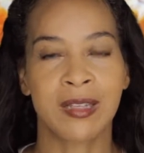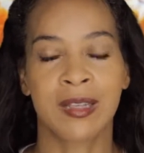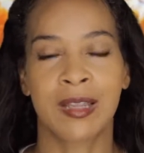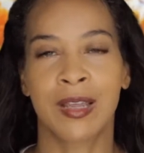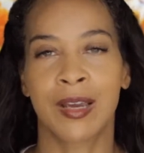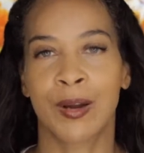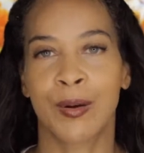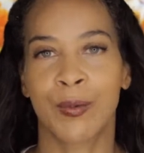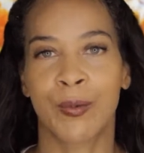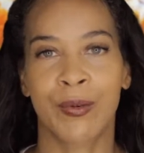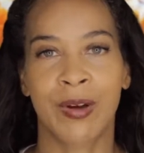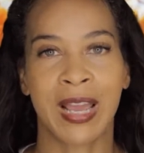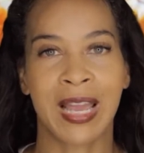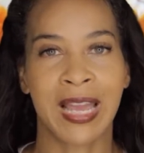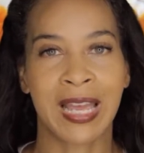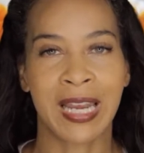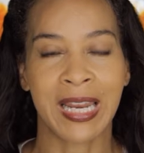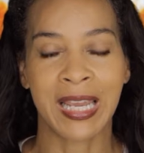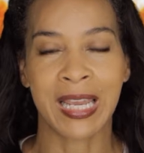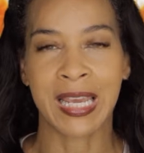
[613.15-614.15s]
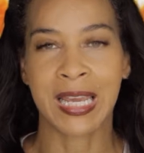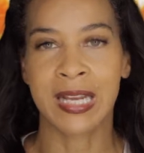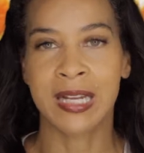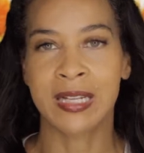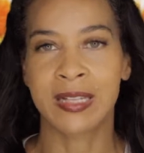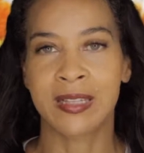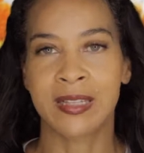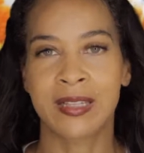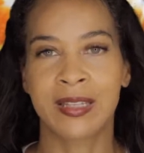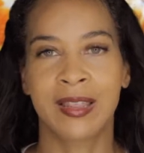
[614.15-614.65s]
the
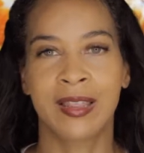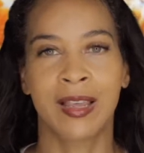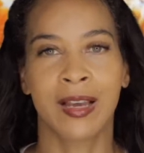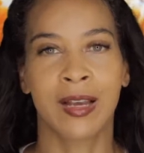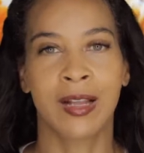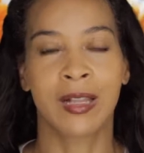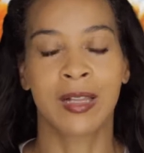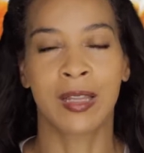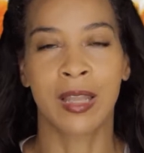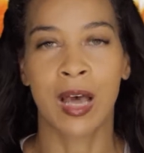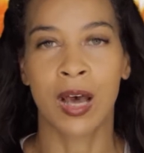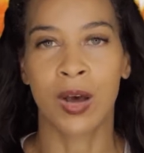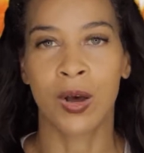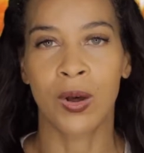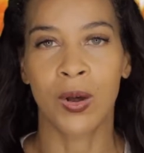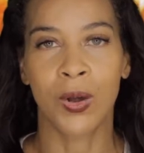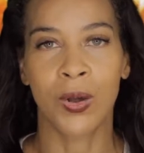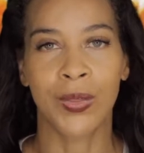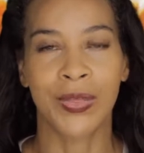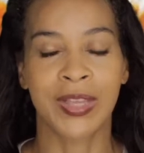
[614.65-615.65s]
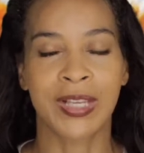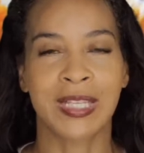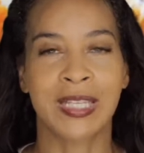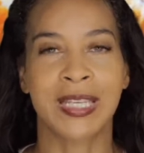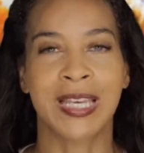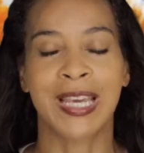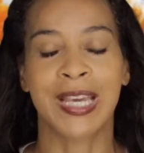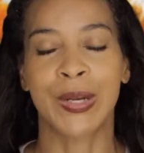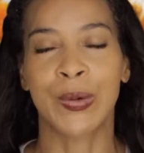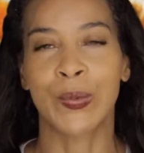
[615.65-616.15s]
radiance, the glow, the
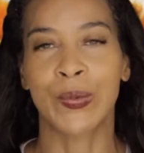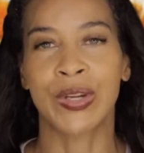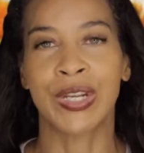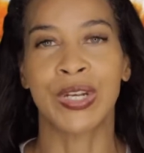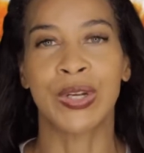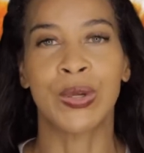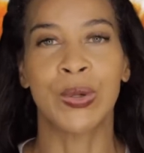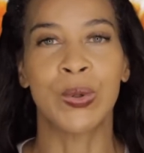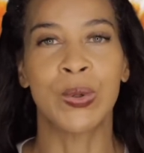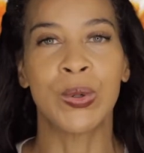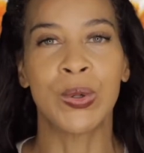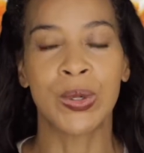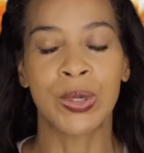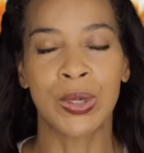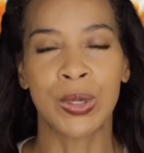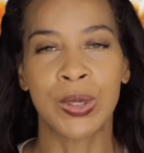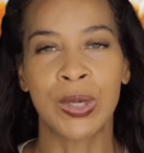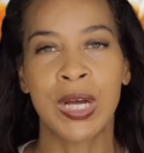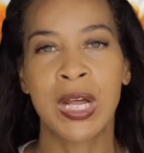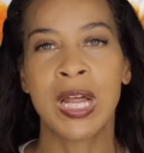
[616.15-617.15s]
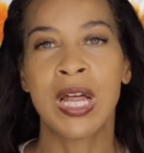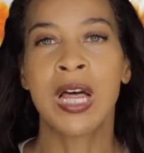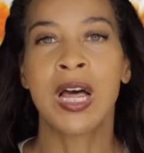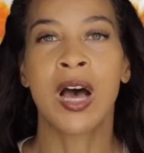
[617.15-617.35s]
skin renewal,